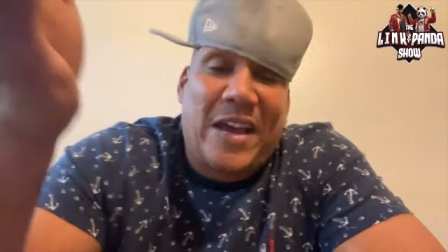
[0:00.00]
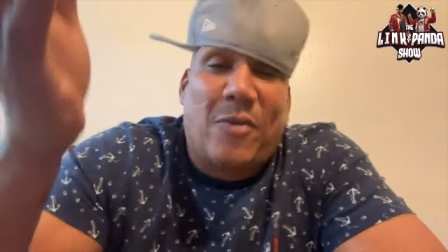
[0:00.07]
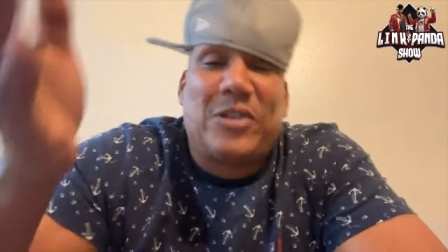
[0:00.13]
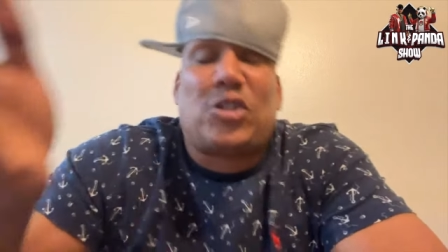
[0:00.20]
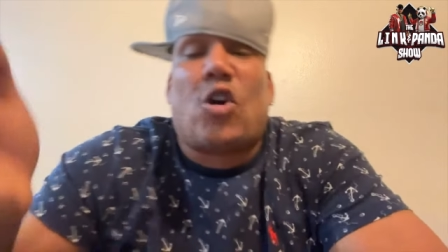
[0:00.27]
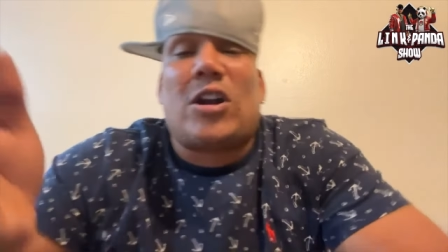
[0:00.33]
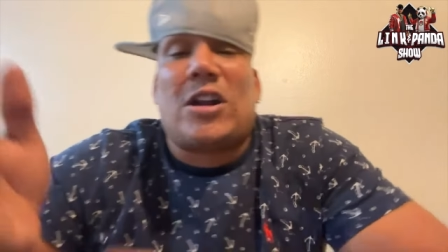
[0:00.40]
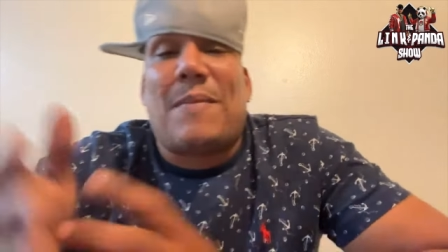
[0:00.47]
here I'm
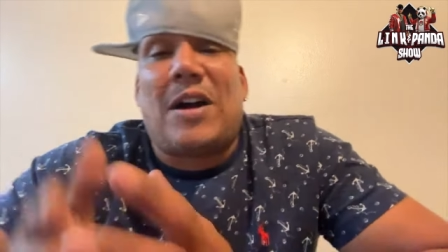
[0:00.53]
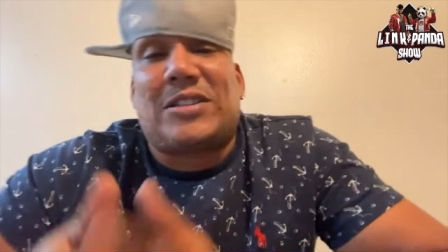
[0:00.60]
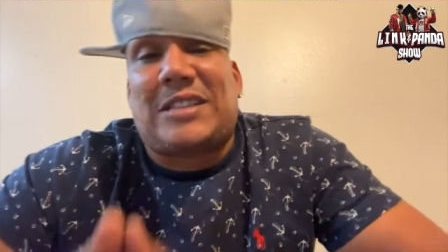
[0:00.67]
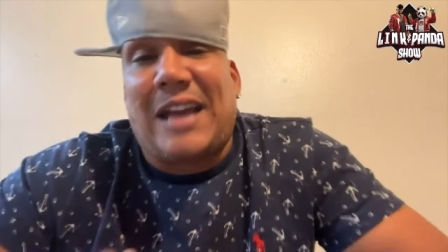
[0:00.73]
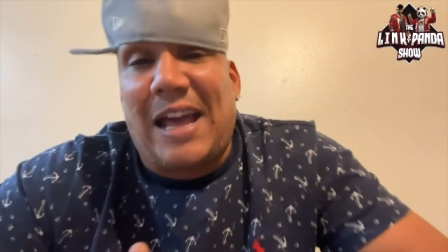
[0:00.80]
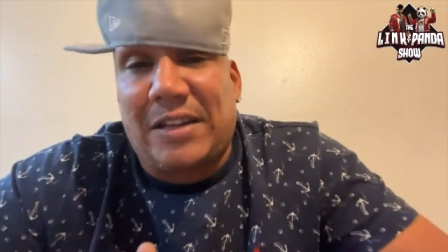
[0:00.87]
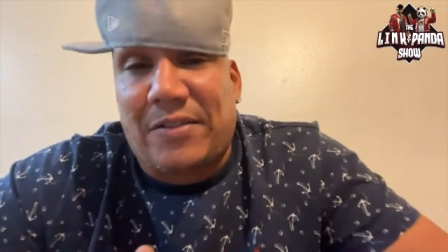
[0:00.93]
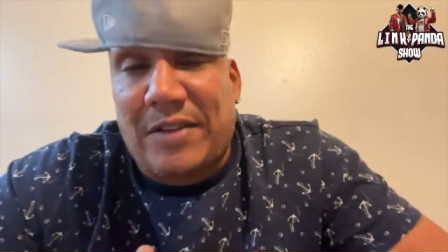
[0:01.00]
we're talking saying, about
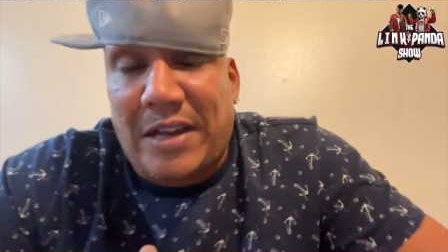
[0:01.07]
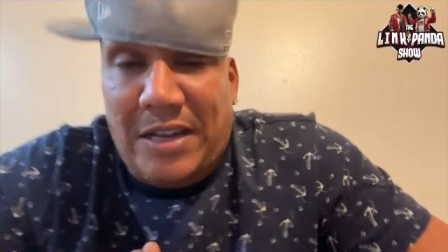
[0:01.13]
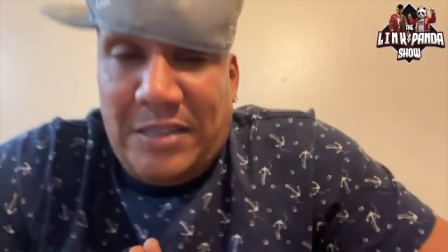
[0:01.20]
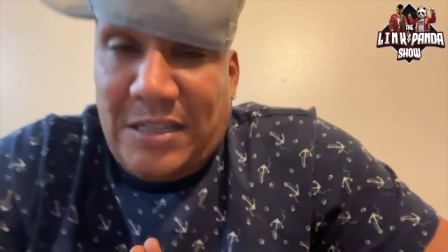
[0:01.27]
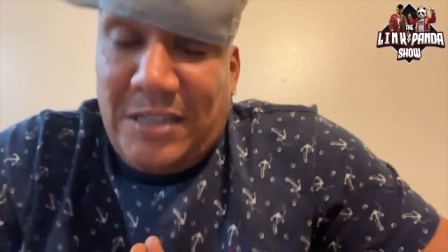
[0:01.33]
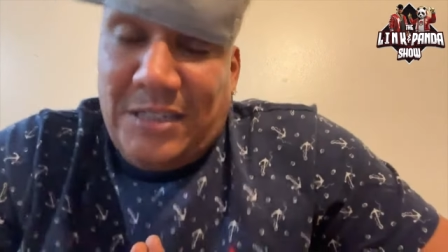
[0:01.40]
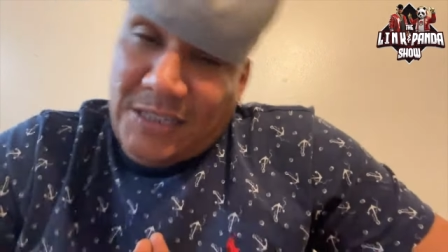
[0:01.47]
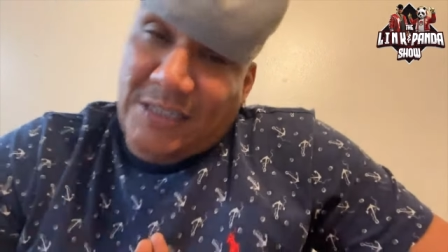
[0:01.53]
like, talent right
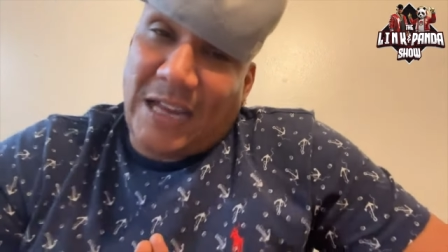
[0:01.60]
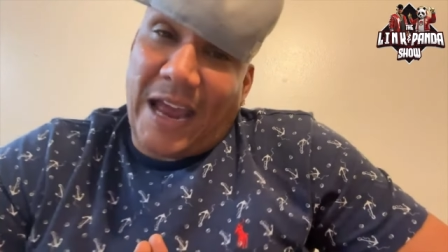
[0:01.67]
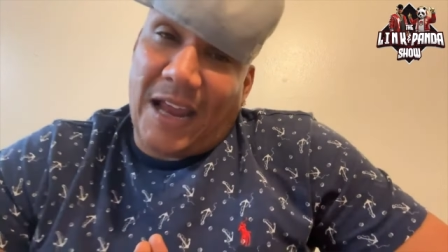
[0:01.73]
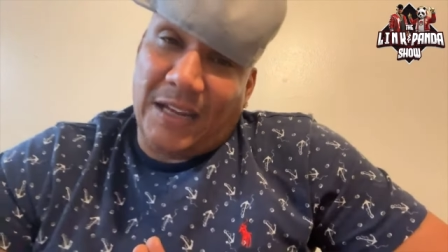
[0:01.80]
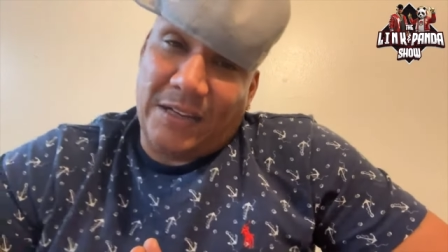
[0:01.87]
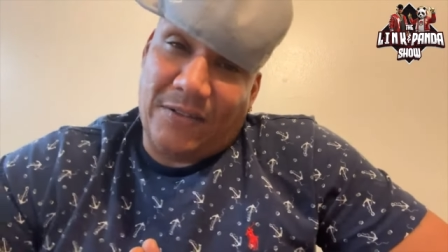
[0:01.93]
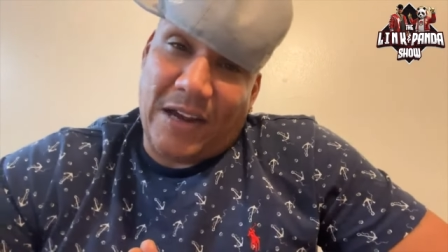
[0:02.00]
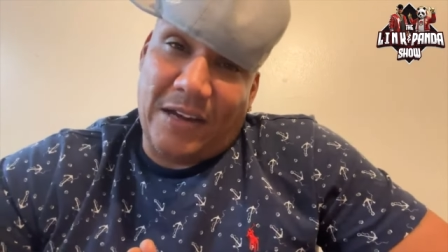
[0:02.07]
here. This is
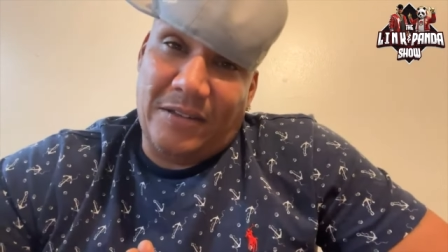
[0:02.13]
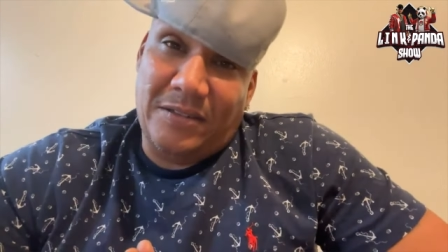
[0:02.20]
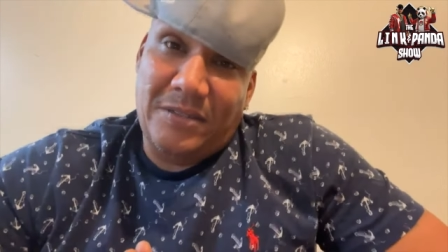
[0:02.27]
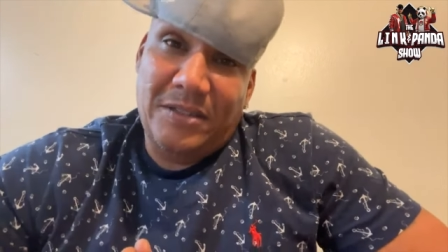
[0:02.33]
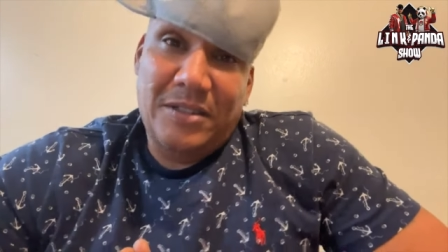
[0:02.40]
talent, right?